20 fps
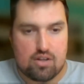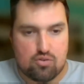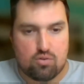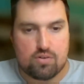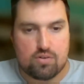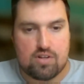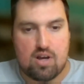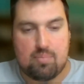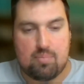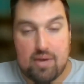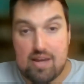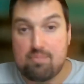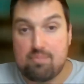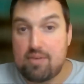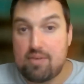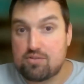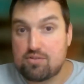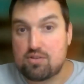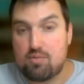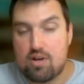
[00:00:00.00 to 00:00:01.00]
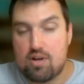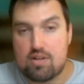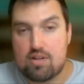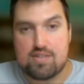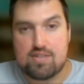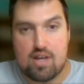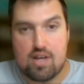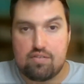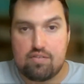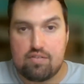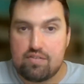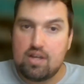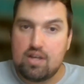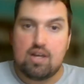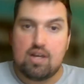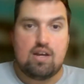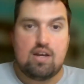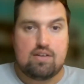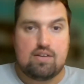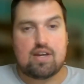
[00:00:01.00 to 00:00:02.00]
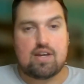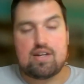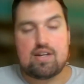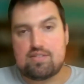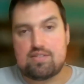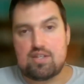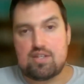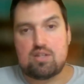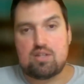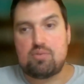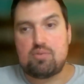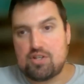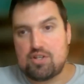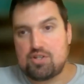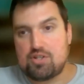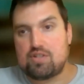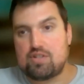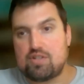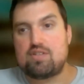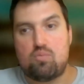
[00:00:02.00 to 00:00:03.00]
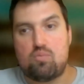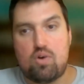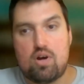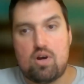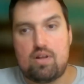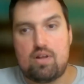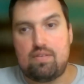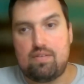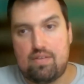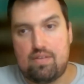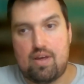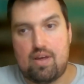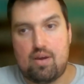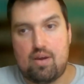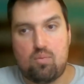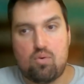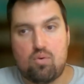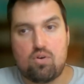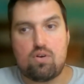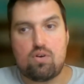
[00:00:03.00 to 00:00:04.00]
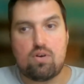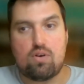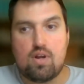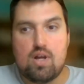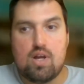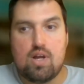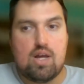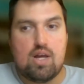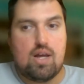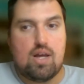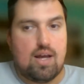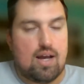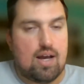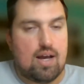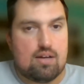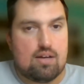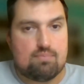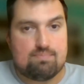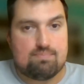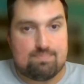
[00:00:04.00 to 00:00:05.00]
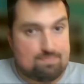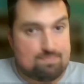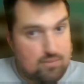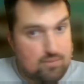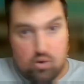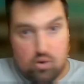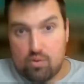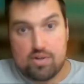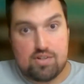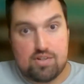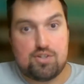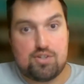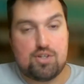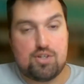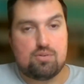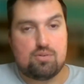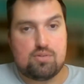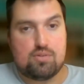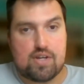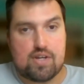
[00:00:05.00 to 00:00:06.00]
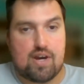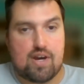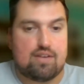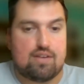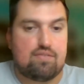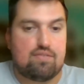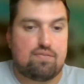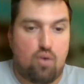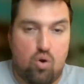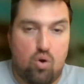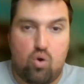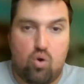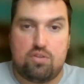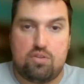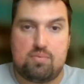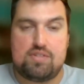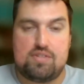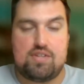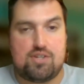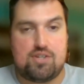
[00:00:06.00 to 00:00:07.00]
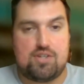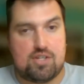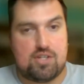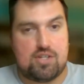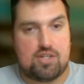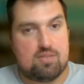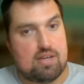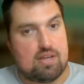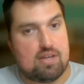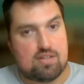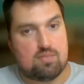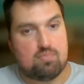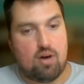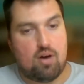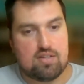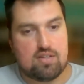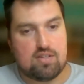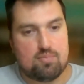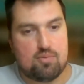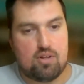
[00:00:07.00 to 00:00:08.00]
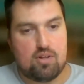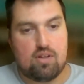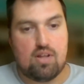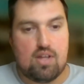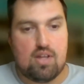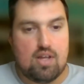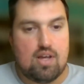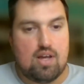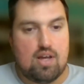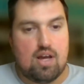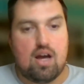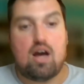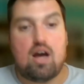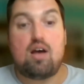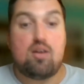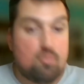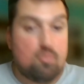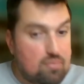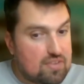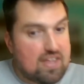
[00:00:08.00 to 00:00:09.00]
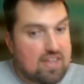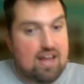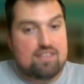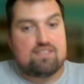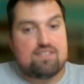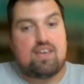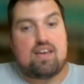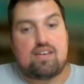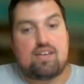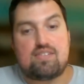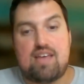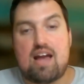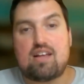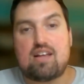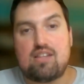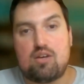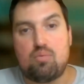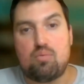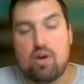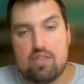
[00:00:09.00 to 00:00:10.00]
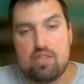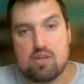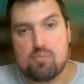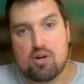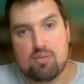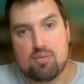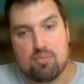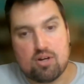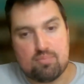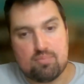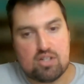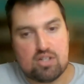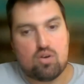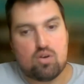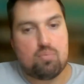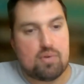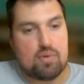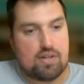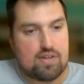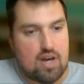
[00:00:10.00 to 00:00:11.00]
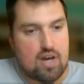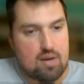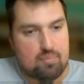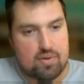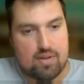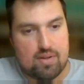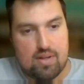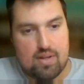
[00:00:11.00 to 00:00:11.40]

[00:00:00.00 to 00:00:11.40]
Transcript: Tortop and Mount Sorrel itself to kind of see the positions and what they were going to do to kind of hold the position as best as possible. But that's exactly when the bombardment opened up.